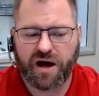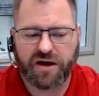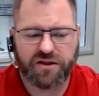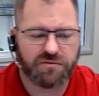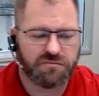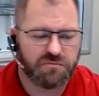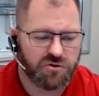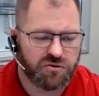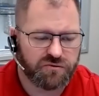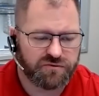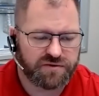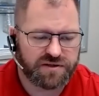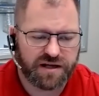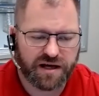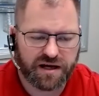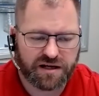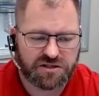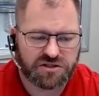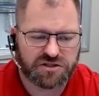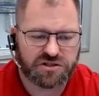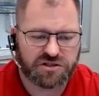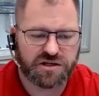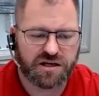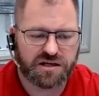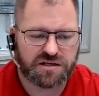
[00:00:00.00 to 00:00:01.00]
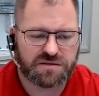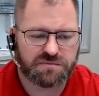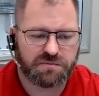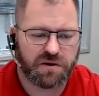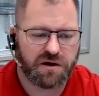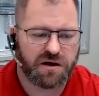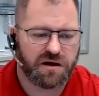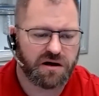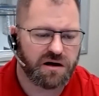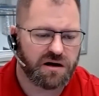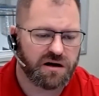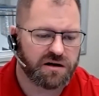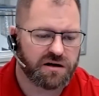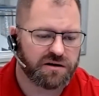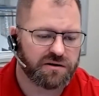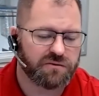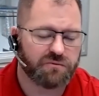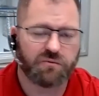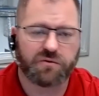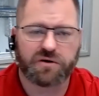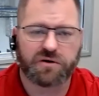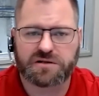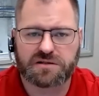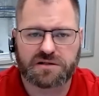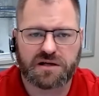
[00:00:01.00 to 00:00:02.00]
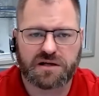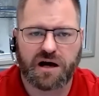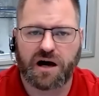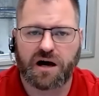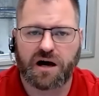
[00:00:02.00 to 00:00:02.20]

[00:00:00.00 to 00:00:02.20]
Why the move to XGS-PON, and what does